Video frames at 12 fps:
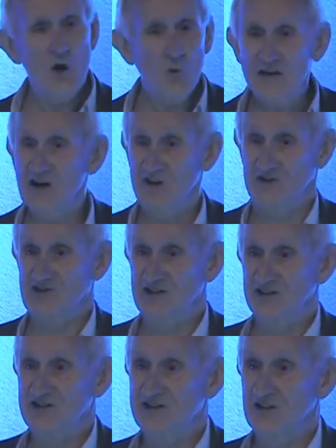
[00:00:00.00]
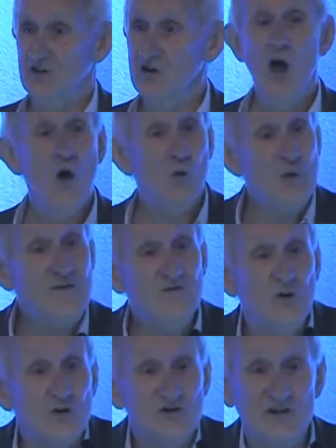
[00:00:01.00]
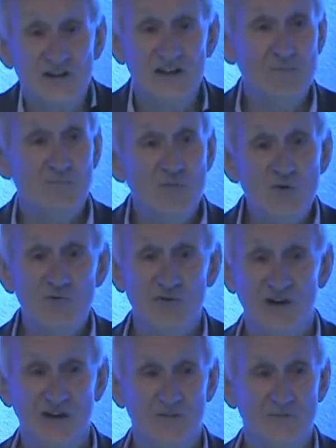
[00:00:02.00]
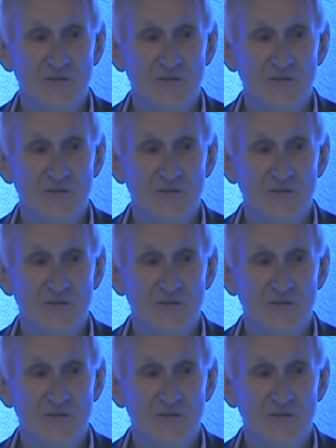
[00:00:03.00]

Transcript: We can't sit still. We've got to keep moving.